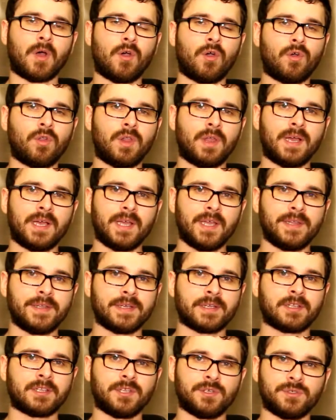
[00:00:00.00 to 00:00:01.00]
all
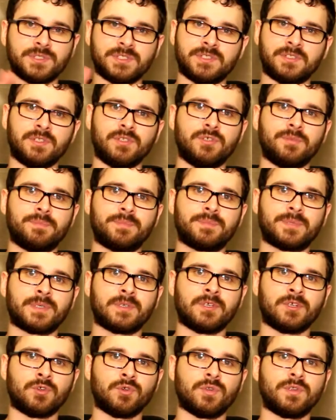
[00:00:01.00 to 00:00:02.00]
other closed-loop
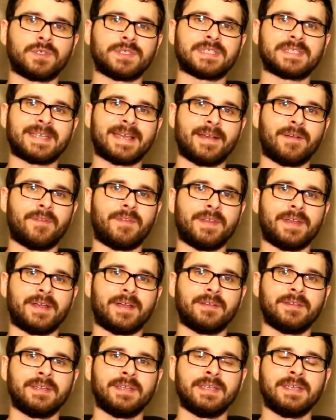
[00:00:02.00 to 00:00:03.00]
coolers out there.